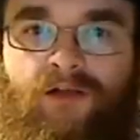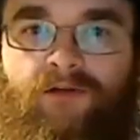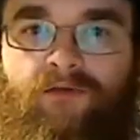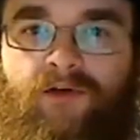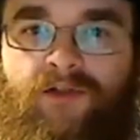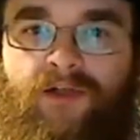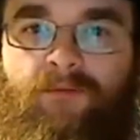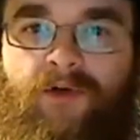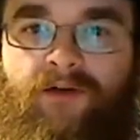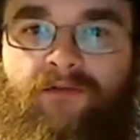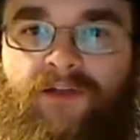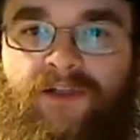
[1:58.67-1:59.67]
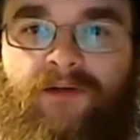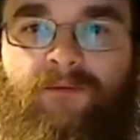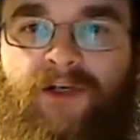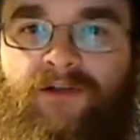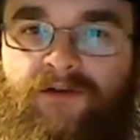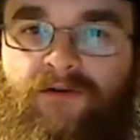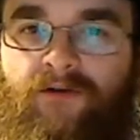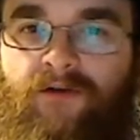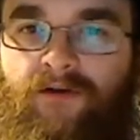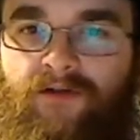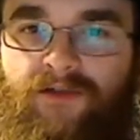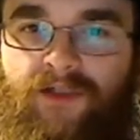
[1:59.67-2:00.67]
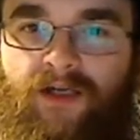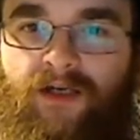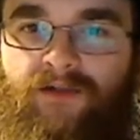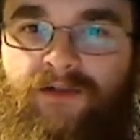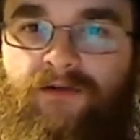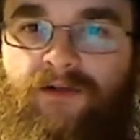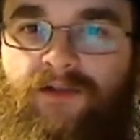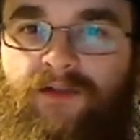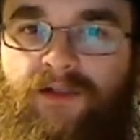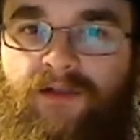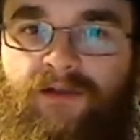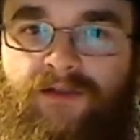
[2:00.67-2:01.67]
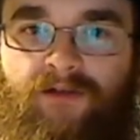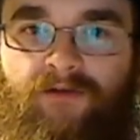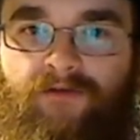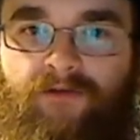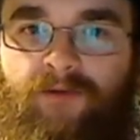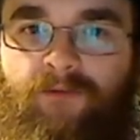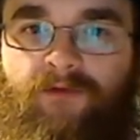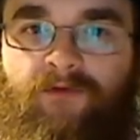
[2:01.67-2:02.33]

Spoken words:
So first up we have the Cinebench scores. As you can see, the single-threaded